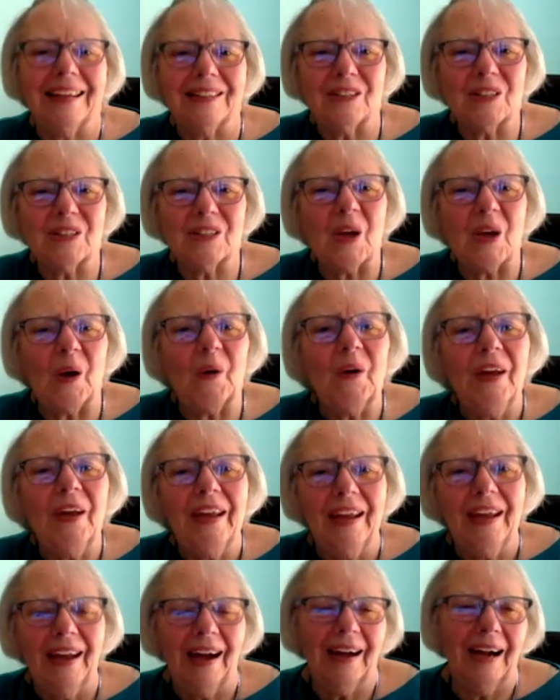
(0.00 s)
so
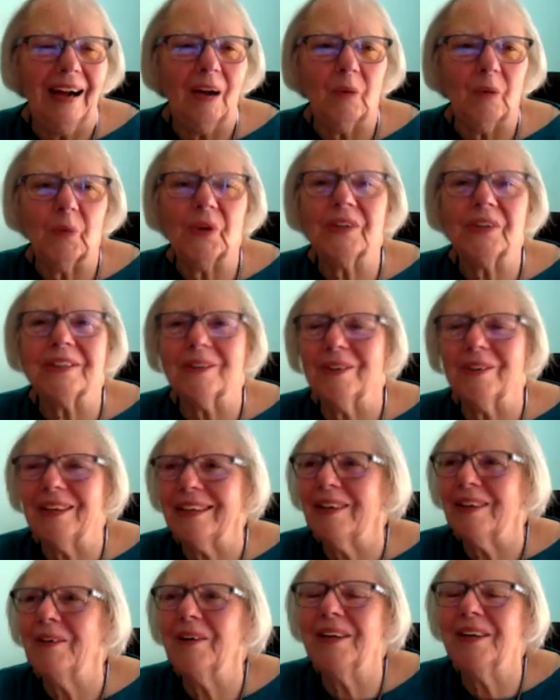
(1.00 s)
we're
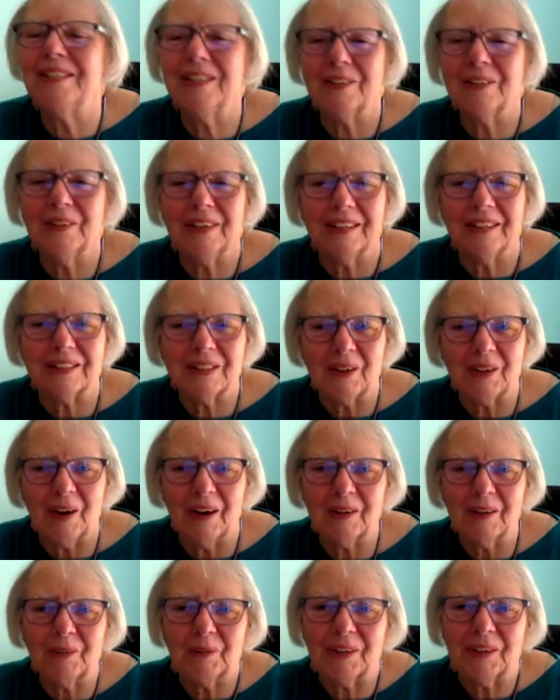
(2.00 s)
doing a
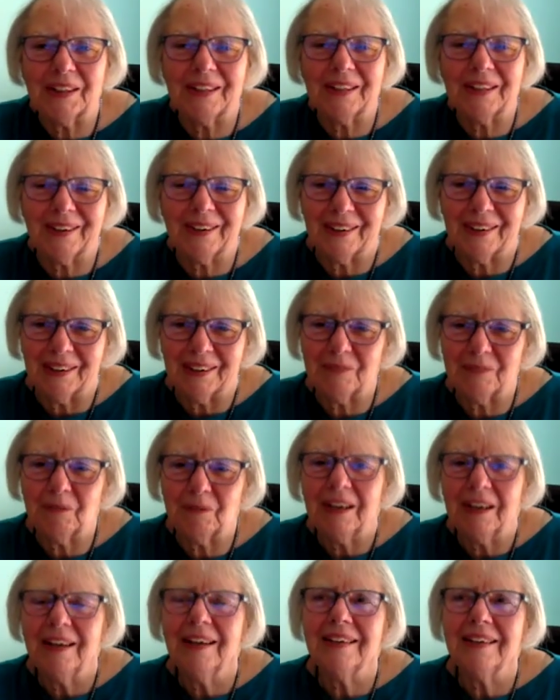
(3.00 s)
talk with her on
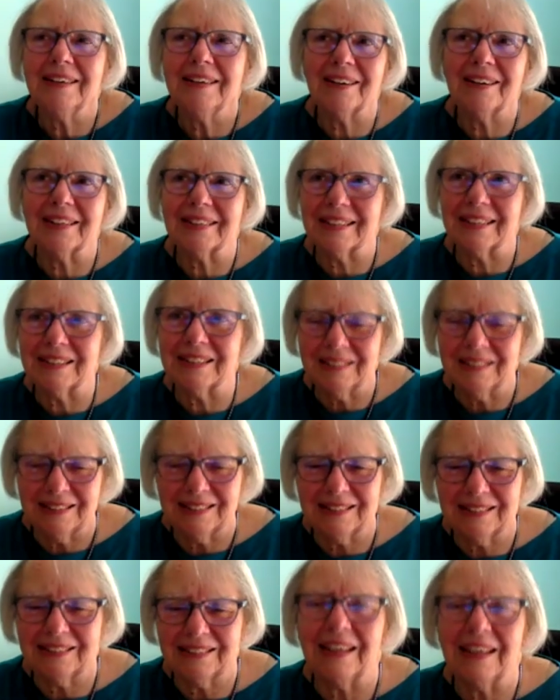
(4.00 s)
not
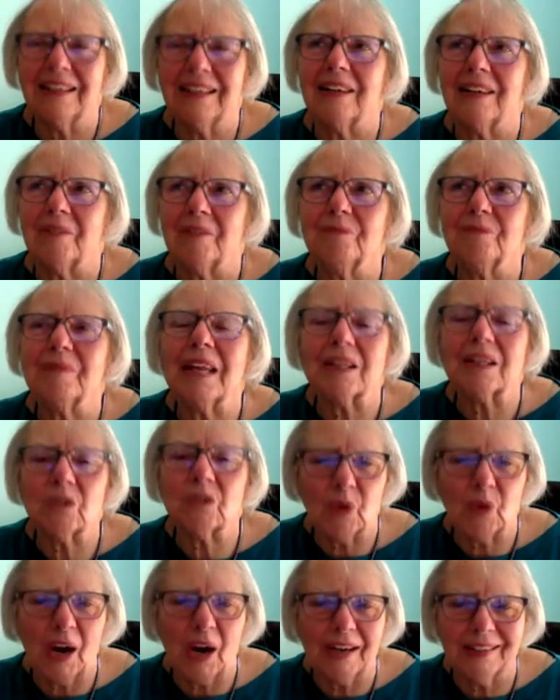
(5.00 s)
this next
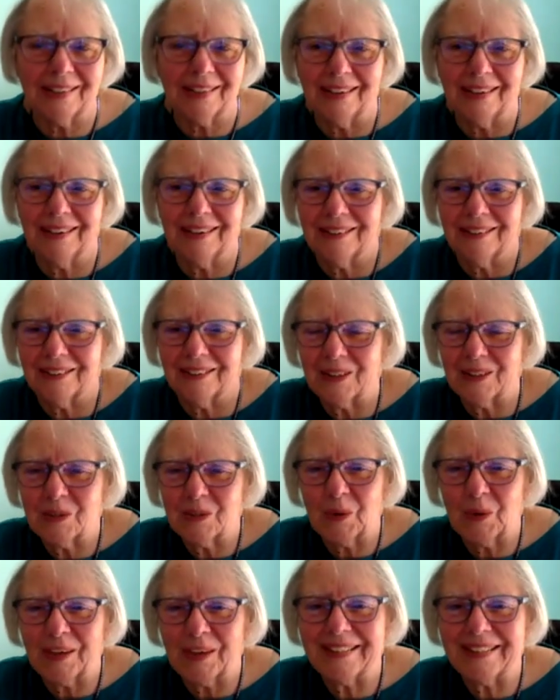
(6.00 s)
Friday night on the
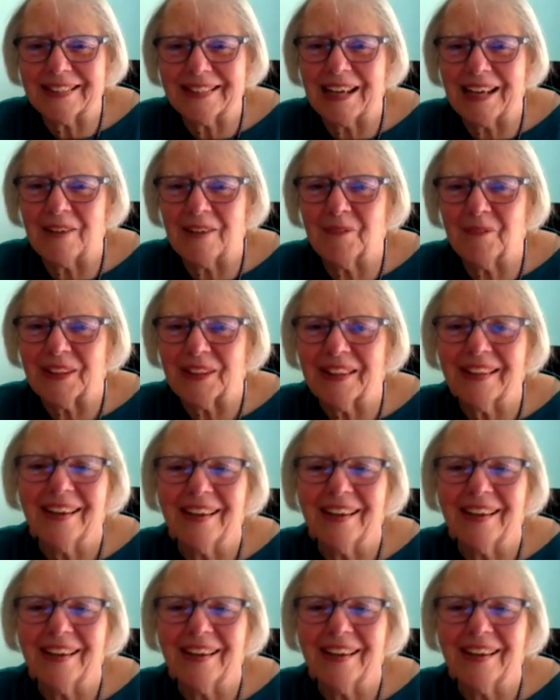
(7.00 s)
27th.